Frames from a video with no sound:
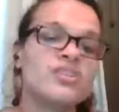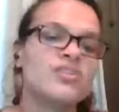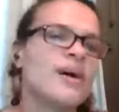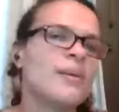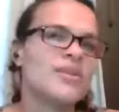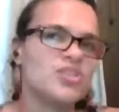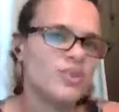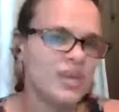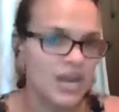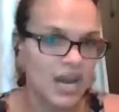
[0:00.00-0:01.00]
to you, that means you
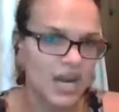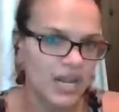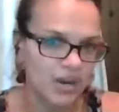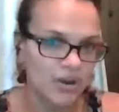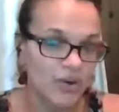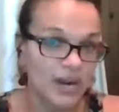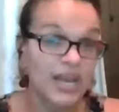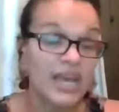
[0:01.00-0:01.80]
cannot ignore it